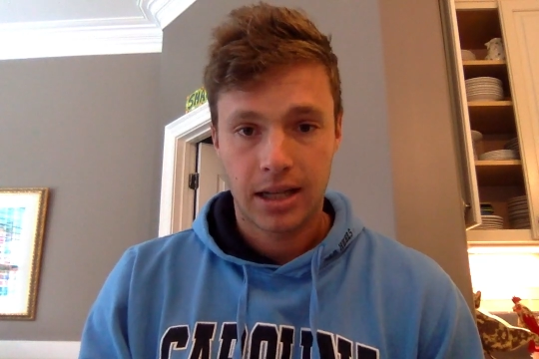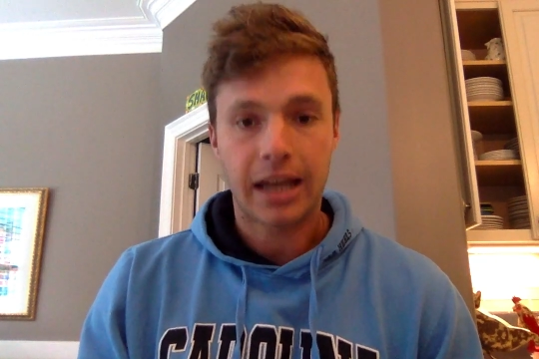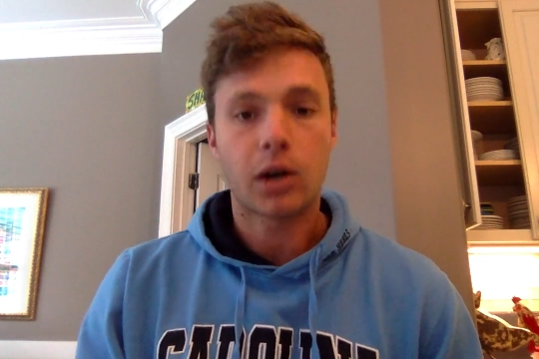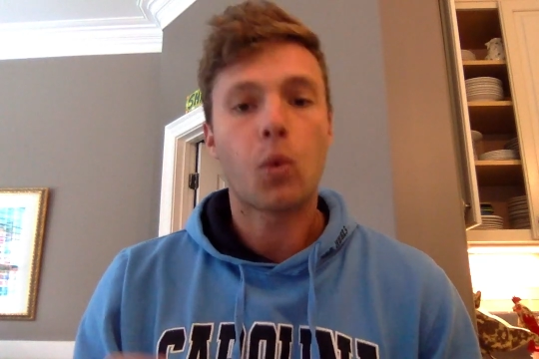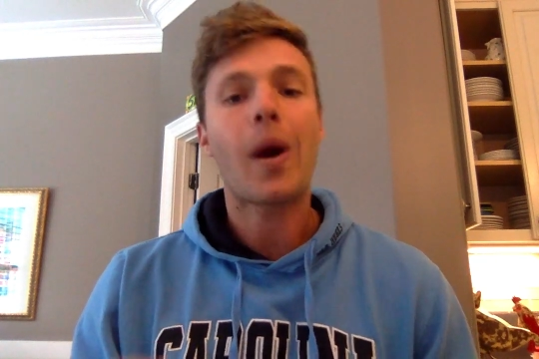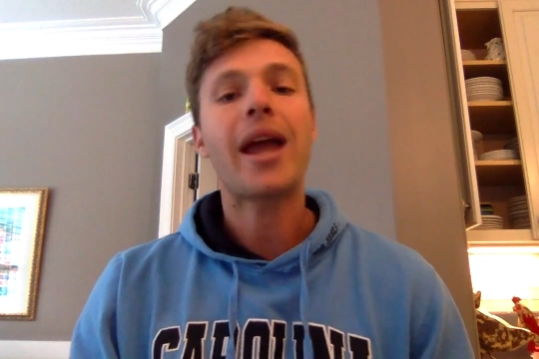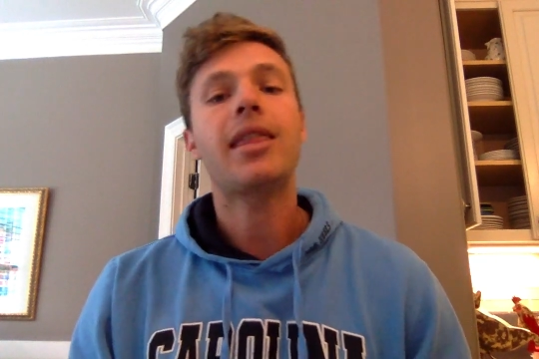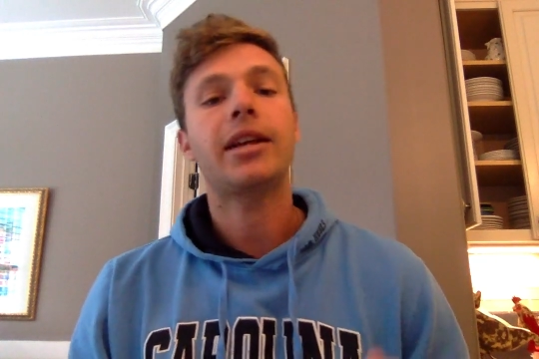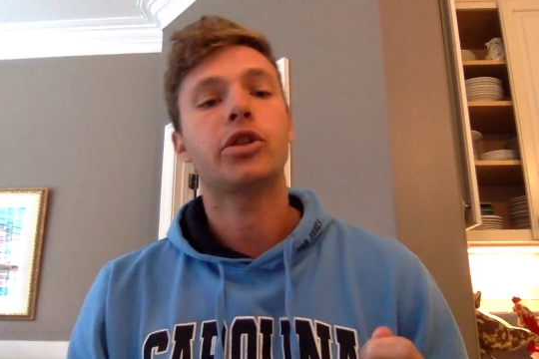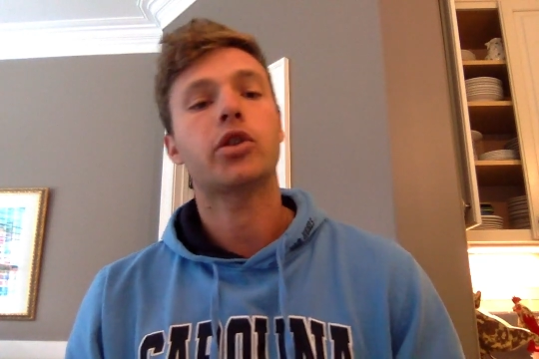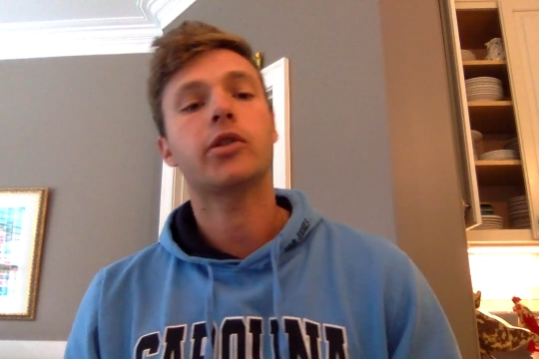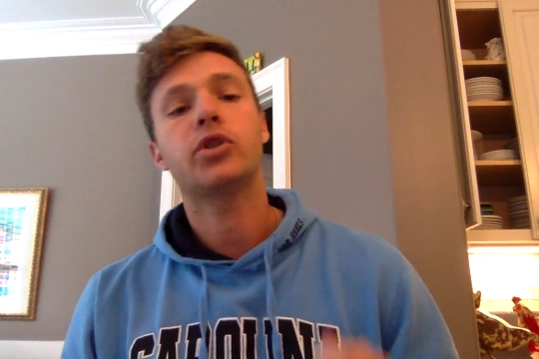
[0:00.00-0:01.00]
in a way that
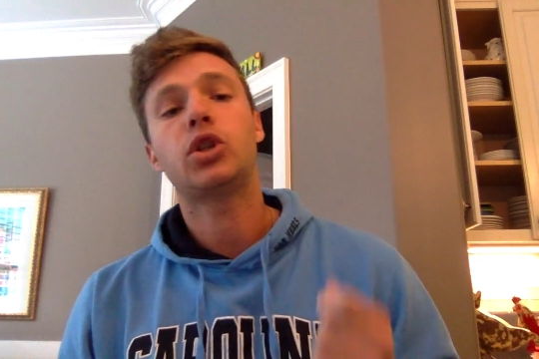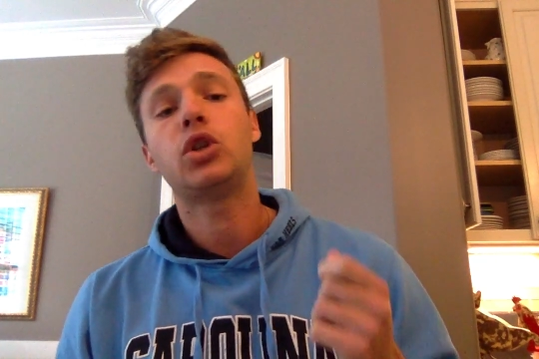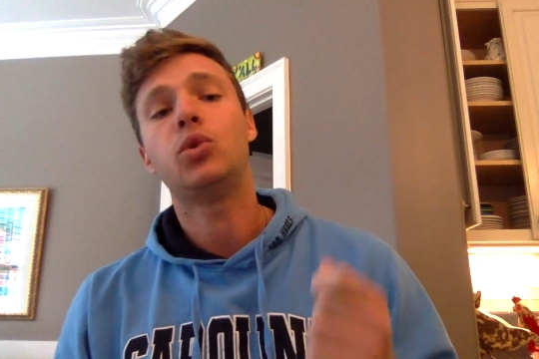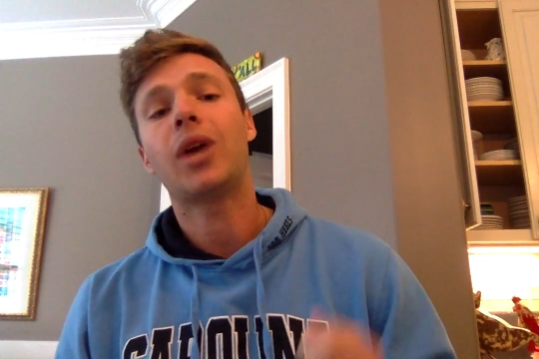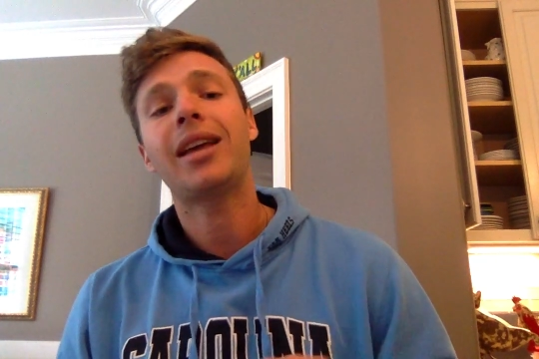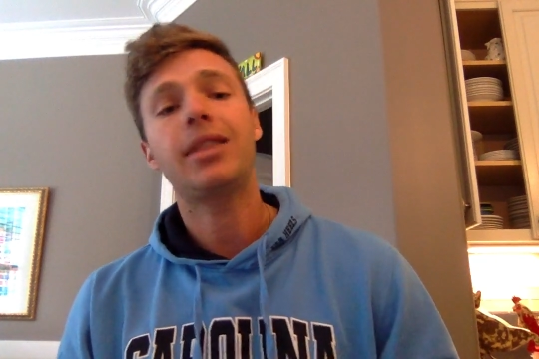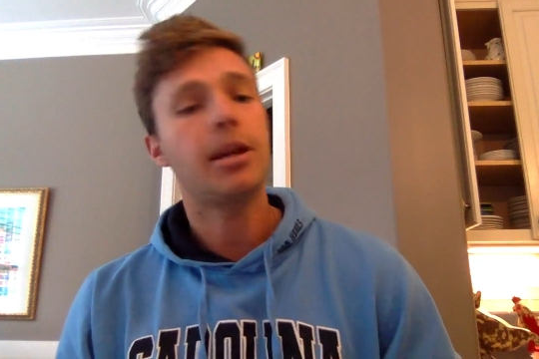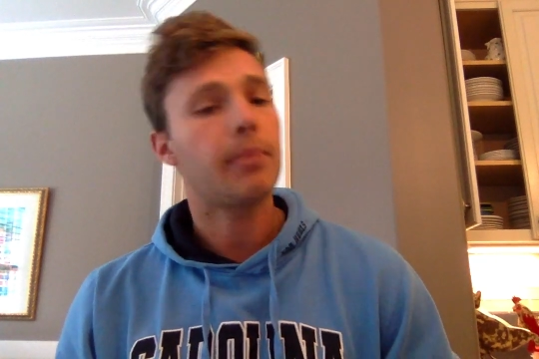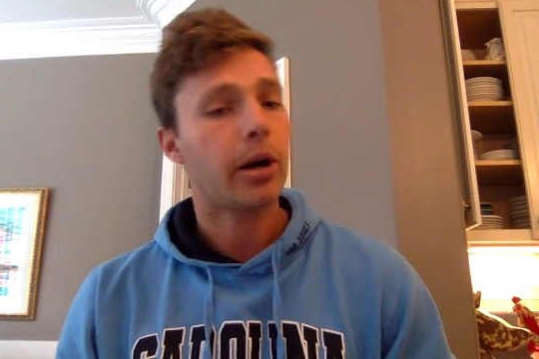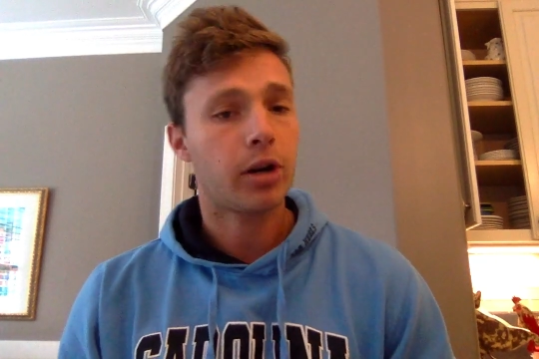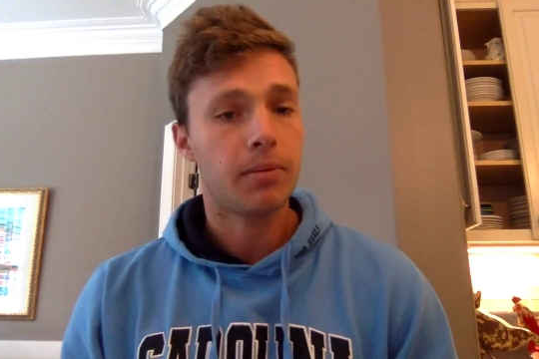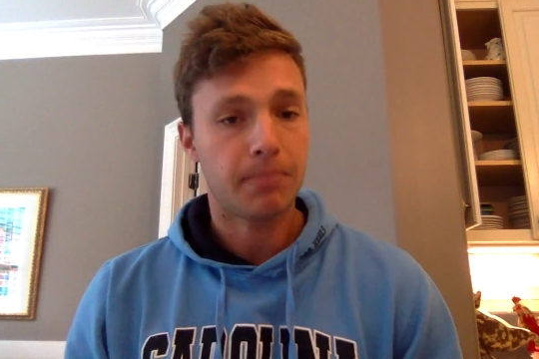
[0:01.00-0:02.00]
serves to unite the
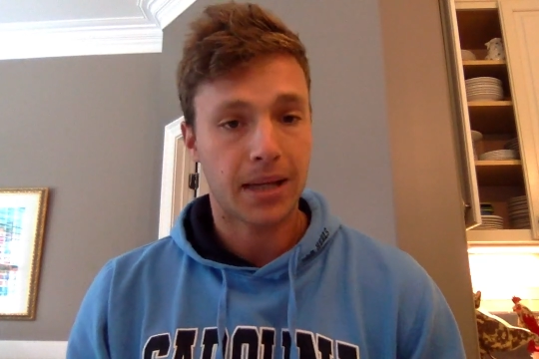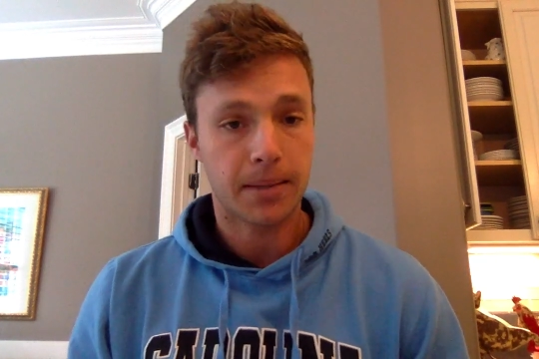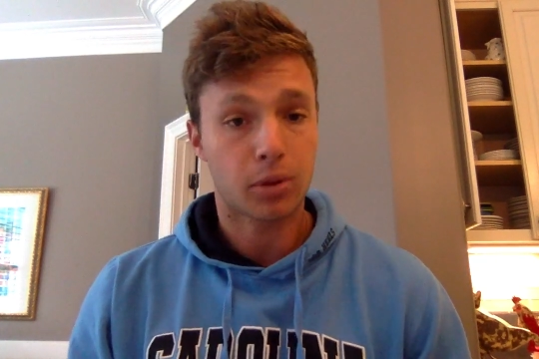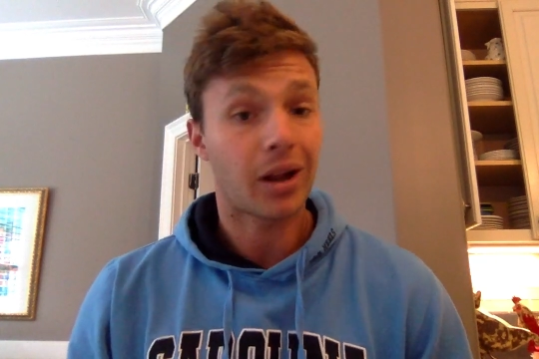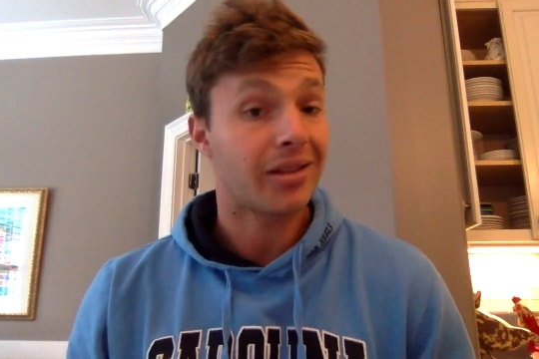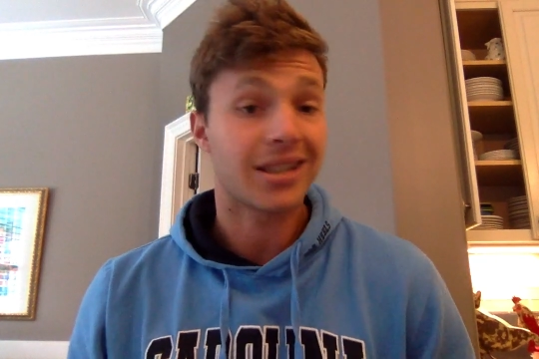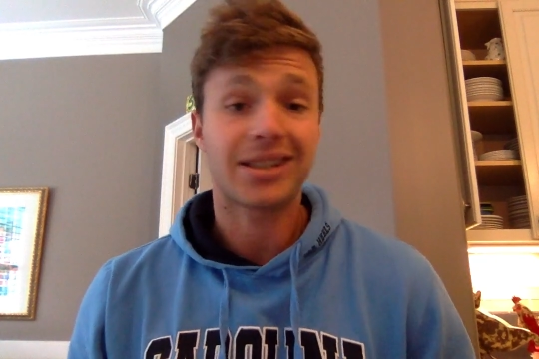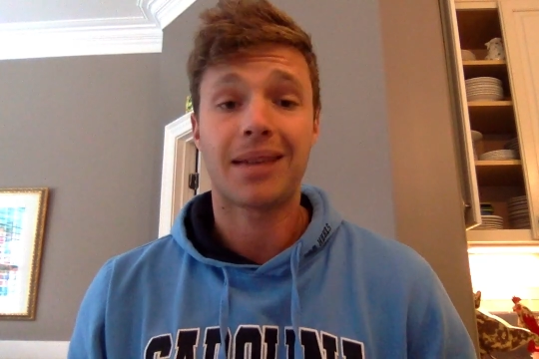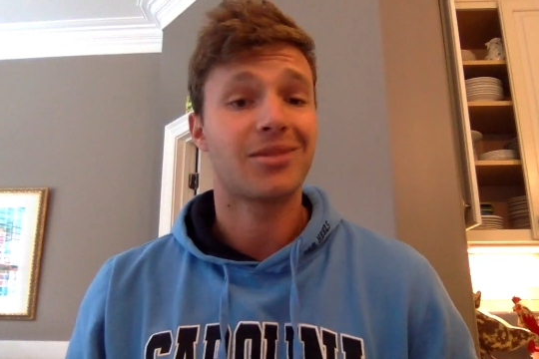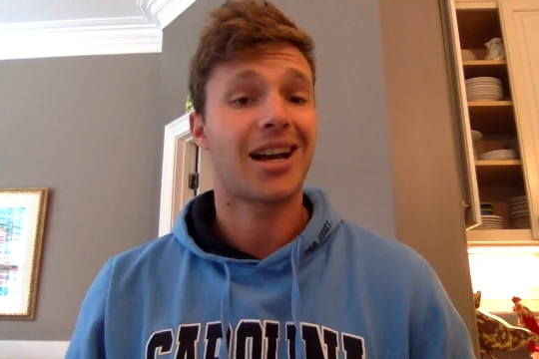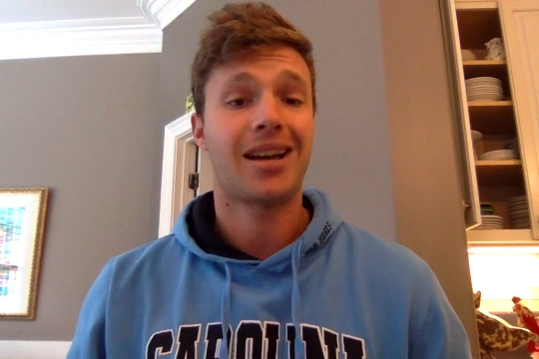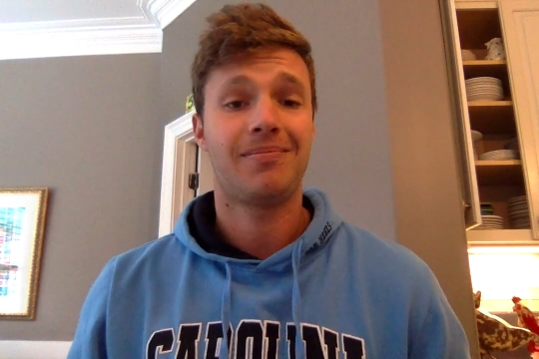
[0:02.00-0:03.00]
American people at the same
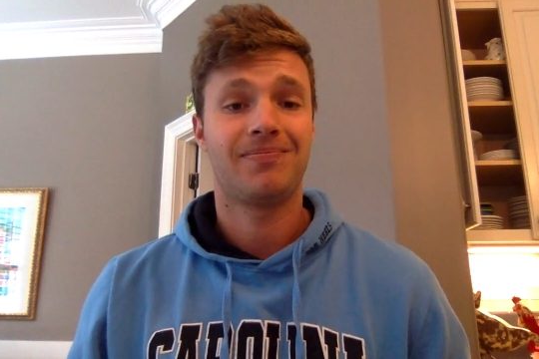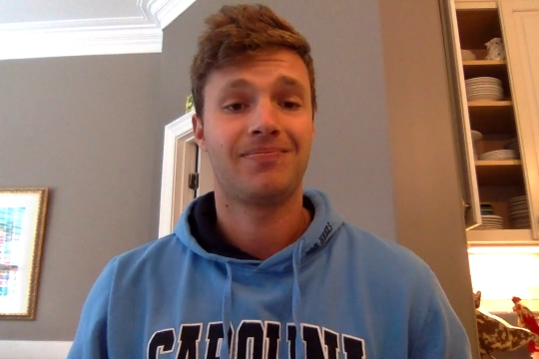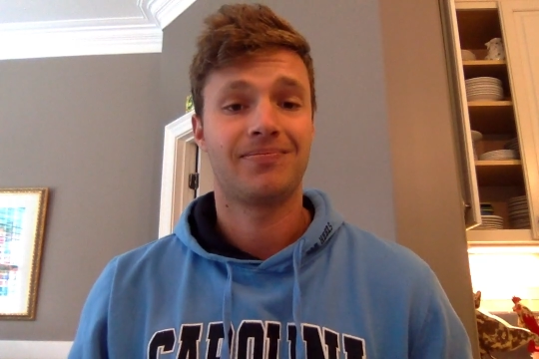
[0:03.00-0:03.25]
time."